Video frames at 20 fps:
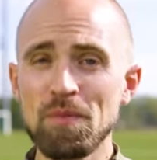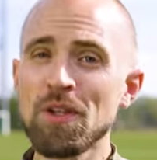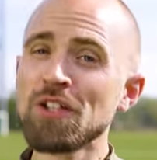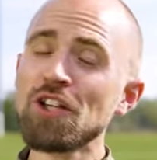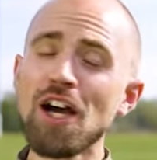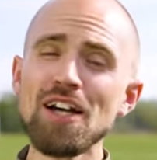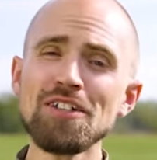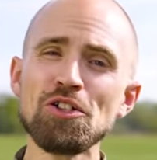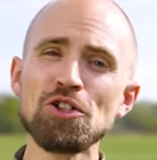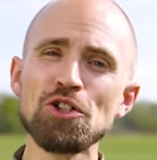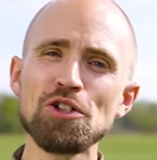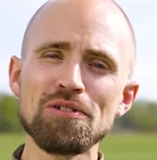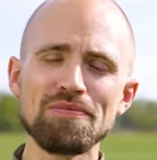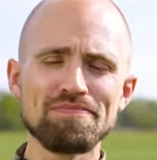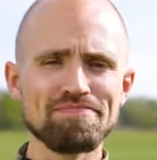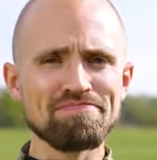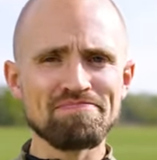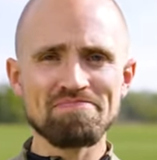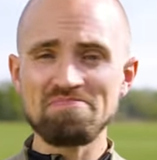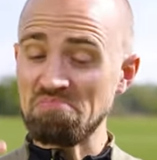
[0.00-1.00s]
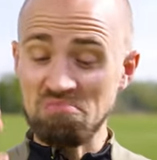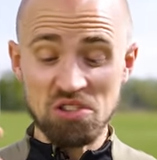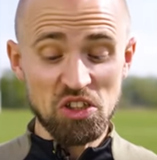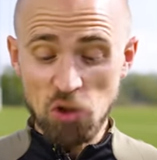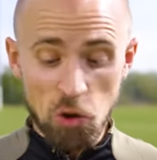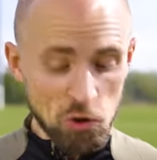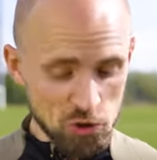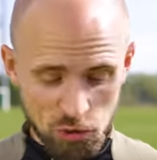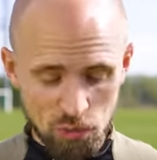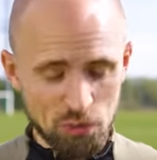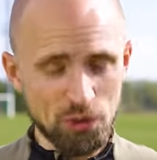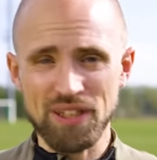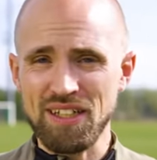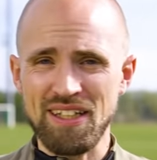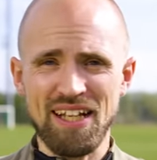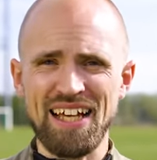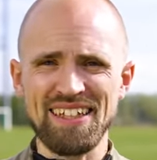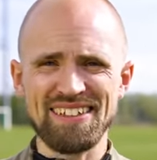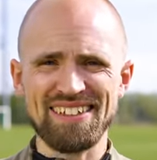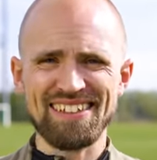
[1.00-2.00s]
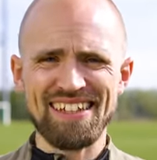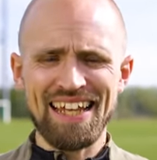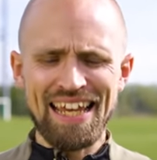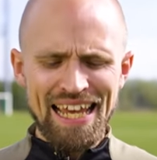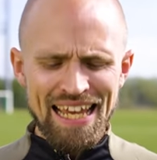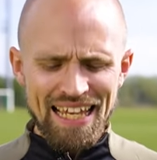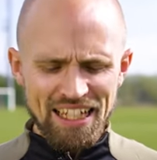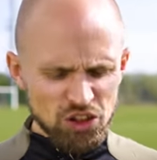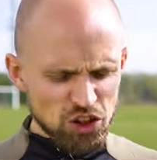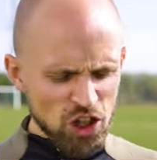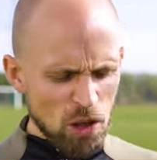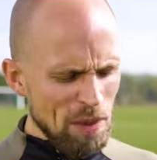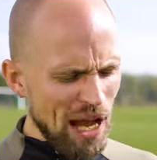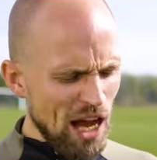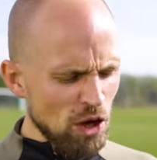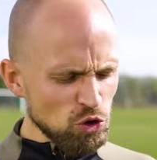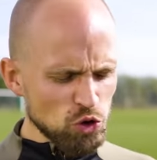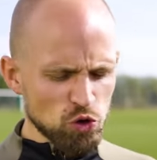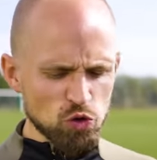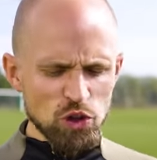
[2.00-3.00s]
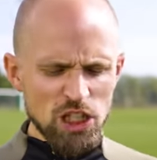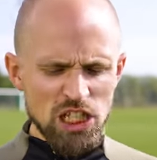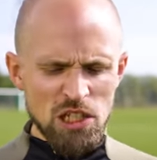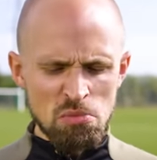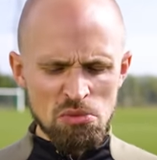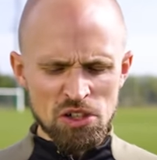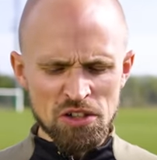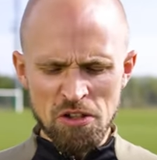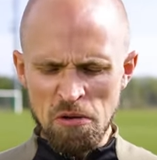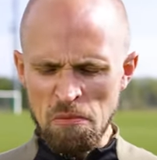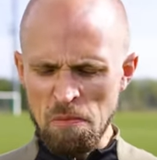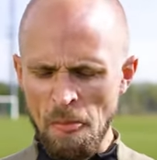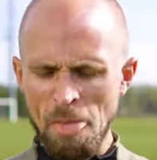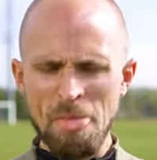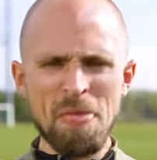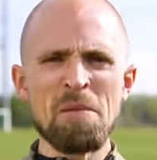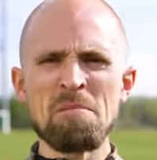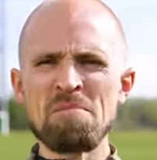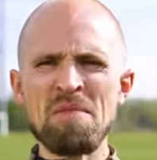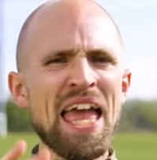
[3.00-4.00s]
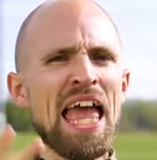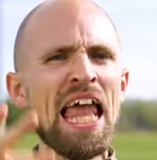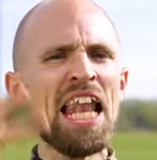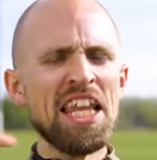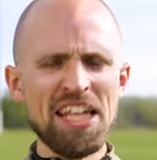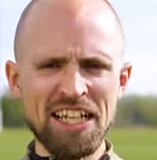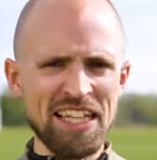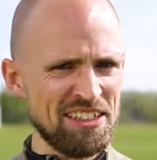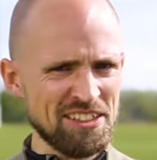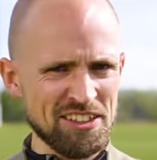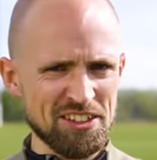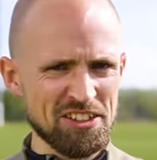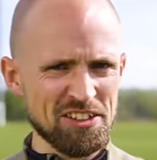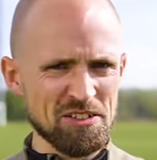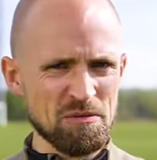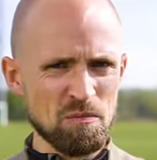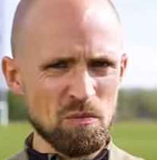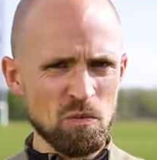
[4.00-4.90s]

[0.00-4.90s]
The touch is also pretty nice. It somehow screams elegance